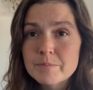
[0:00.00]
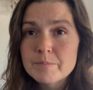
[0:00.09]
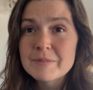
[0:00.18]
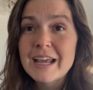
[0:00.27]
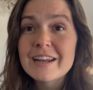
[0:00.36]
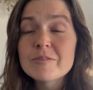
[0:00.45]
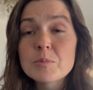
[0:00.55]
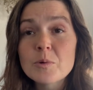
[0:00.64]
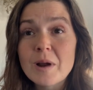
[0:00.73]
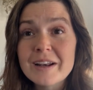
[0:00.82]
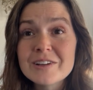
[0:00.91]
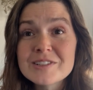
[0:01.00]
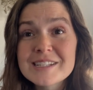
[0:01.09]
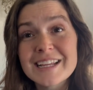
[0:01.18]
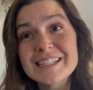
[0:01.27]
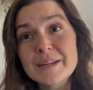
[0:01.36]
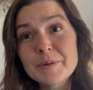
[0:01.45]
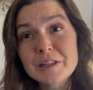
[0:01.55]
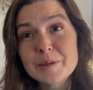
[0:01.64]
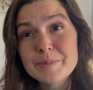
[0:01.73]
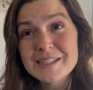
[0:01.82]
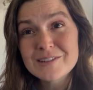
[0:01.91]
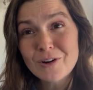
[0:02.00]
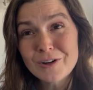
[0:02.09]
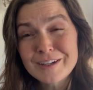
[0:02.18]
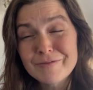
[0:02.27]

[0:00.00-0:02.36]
Native perennials can typically be started